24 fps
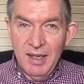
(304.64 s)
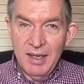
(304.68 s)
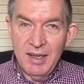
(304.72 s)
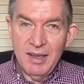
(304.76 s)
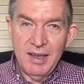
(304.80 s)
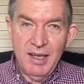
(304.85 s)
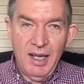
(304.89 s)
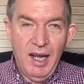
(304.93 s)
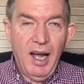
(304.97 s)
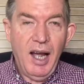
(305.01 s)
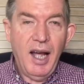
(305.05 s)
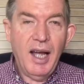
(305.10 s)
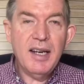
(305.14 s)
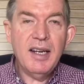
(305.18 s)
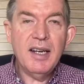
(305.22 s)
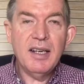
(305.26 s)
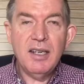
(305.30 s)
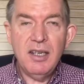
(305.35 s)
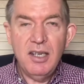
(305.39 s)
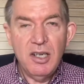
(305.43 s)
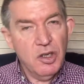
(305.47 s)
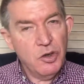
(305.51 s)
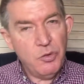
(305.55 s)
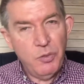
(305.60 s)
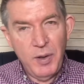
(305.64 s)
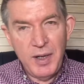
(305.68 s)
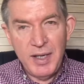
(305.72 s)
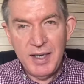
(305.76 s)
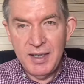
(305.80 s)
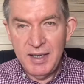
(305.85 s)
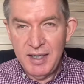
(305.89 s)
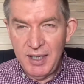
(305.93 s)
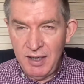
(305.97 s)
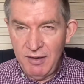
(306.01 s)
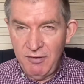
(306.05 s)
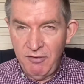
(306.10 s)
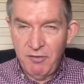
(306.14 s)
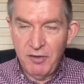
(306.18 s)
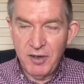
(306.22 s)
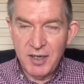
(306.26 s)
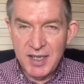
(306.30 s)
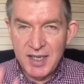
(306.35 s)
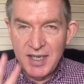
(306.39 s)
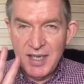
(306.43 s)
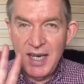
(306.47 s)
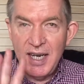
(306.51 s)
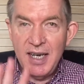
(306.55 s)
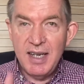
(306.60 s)
the 120 for
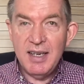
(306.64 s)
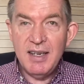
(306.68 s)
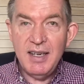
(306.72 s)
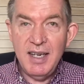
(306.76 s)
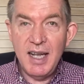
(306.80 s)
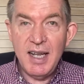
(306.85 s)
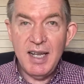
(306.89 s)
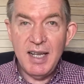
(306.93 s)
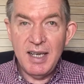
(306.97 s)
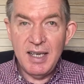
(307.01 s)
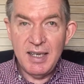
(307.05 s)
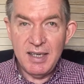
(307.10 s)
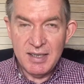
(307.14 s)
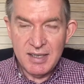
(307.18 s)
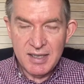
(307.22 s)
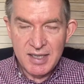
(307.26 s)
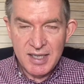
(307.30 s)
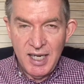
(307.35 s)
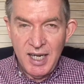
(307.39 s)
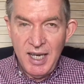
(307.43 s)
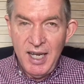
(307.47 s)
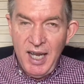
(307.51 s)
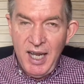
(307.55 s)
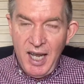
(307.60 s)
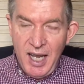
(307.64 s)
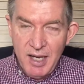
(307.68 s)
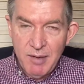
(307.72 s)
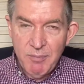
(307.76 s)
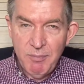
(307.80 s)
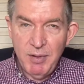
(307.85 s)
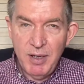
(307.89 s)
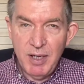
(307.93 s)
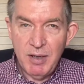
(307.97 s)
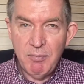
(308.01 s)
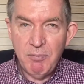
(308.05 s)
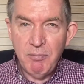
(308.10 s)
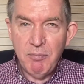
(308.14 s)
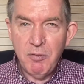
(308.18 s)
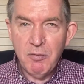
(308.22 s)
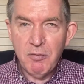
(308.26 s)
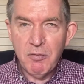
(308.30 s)
10 days had been